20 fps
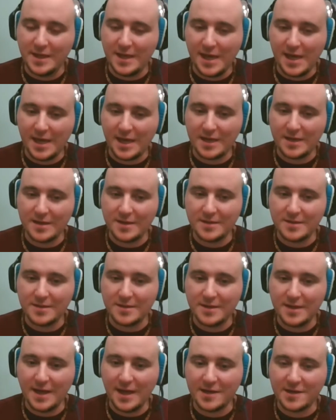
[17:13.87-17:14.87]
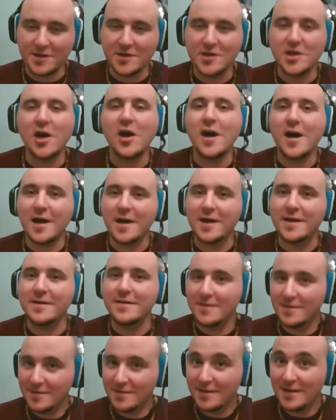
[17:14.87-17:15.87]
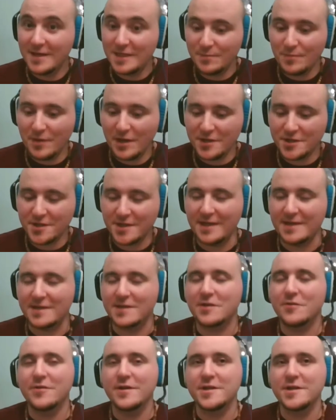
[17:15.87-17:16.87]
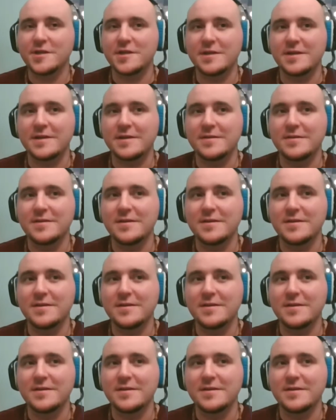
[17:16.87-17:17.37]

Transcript: And God, especially as Krishna,